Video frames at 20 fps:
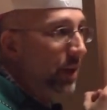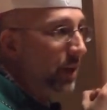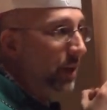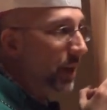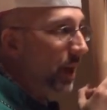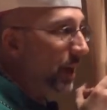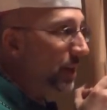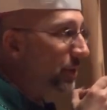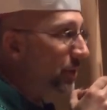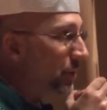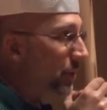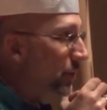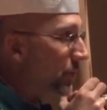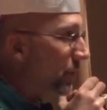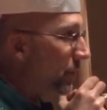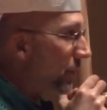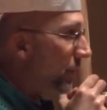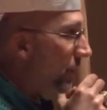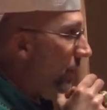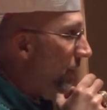that
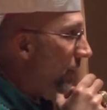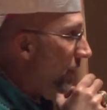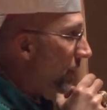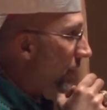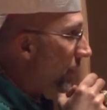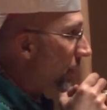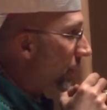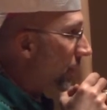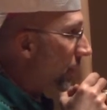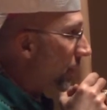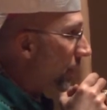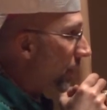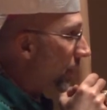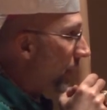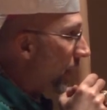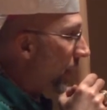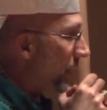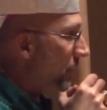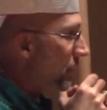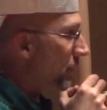
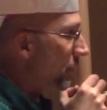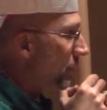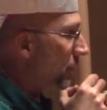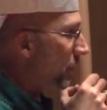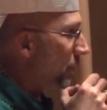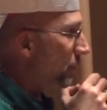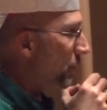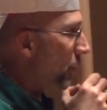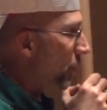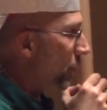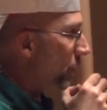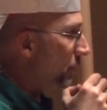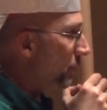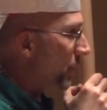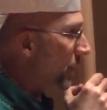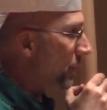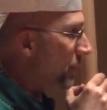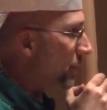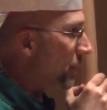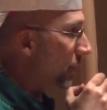has a
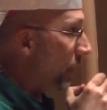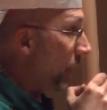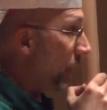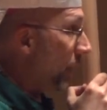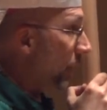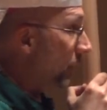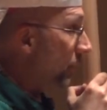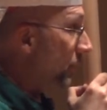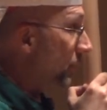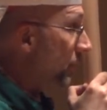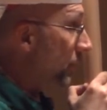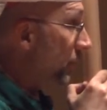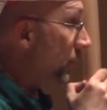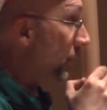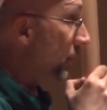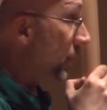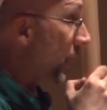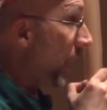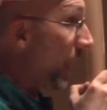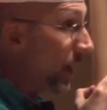purpose
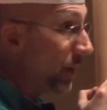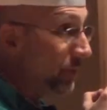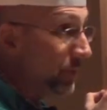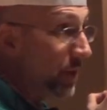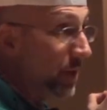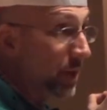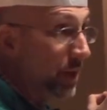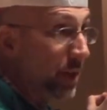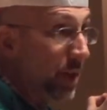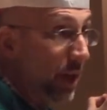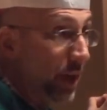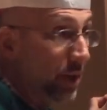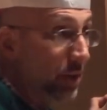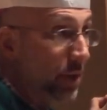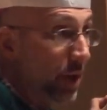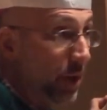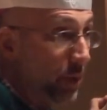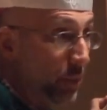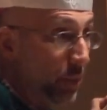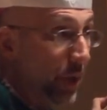of having
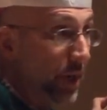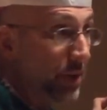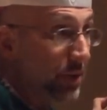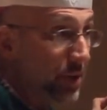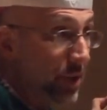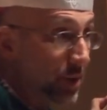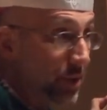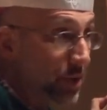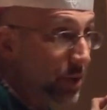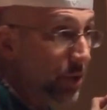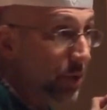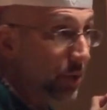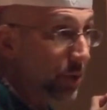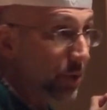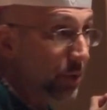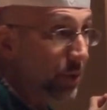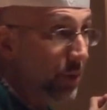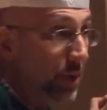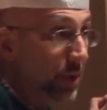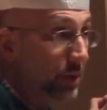and raising
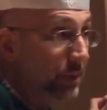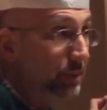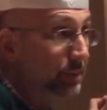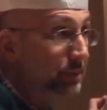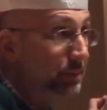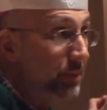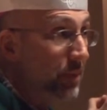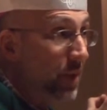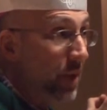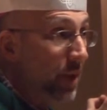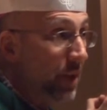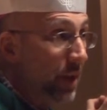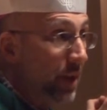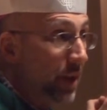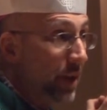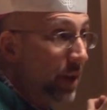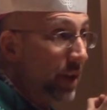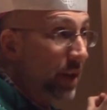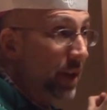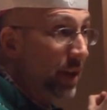children,
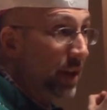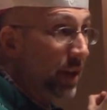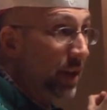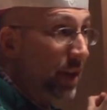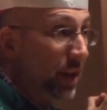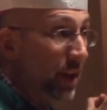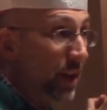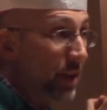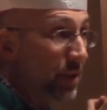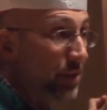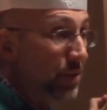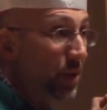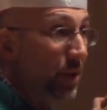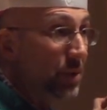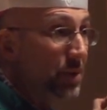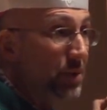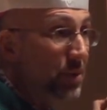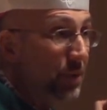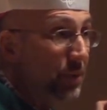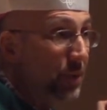and it's
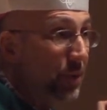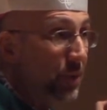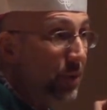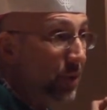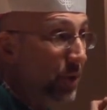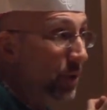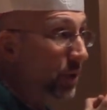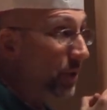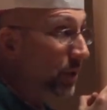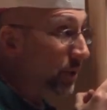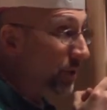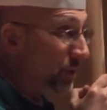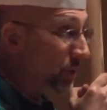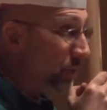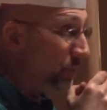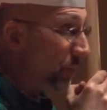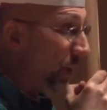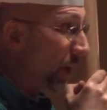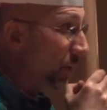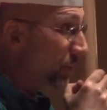also for the good of the
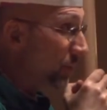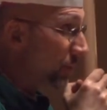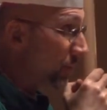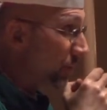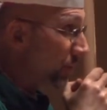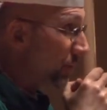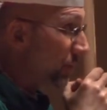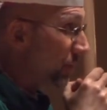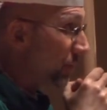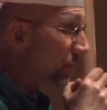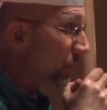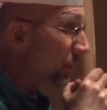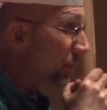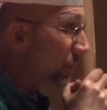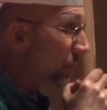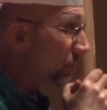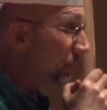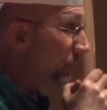spouses.